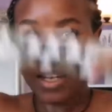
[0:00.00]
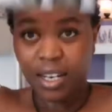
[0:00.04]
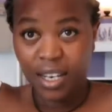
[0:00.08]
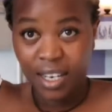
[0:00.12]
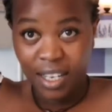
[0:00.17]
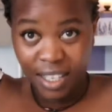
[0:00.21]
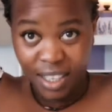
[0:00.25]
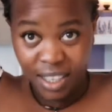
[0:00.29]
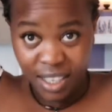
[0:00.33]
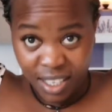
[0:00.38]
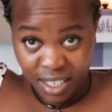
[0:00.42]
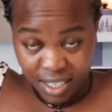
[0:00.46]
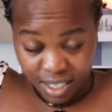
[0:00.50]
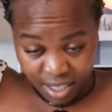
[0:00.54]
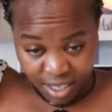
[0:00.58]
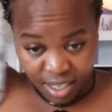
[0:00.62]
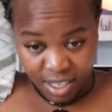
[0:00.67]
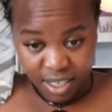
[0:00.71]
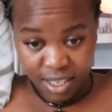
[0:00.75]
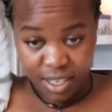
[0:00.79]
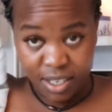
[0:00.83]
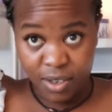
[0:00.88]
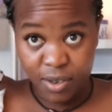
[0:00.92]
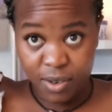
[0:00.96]
like this,
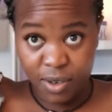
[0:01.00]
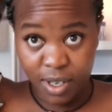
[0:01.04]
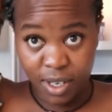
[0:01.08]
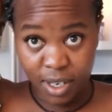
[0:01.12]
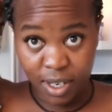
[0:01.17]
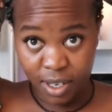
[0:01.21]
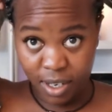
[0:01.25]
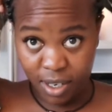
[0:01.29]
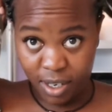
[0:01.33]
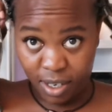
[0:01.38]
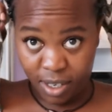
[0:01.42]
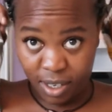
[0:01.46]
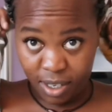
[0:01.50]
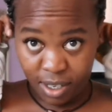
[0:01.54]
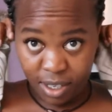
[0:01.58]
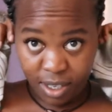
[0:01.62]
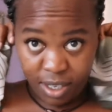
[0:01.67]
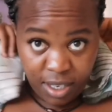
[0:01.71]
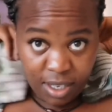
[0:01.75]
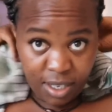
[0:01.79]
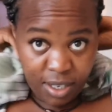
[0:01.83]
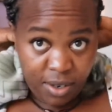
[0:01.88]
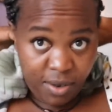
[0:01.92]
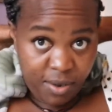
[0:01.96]
you can
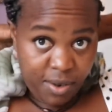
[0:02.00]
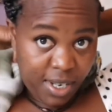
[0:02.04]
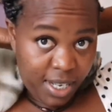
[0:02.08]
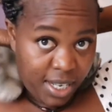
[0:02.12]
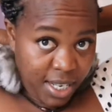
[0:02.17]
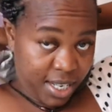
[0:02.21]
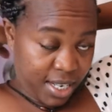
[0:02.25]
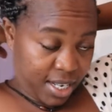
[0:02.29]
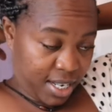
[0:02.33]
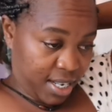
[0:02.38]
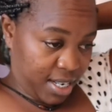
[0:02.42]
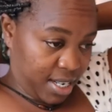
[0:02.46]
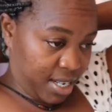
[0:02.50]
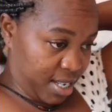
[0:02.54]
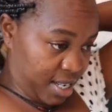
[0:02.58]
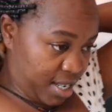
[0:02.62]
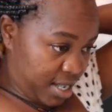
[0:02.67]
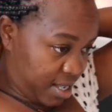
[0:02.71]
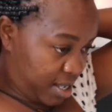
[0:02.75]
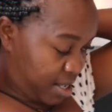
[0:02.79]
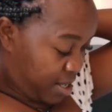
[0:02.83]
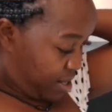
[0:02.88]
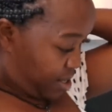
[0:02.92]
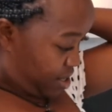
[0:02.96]
just go ahead and
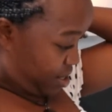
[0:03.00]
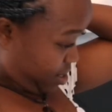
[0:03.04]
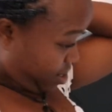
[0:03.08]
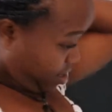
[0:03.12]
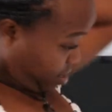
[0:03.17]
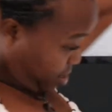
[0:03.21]
just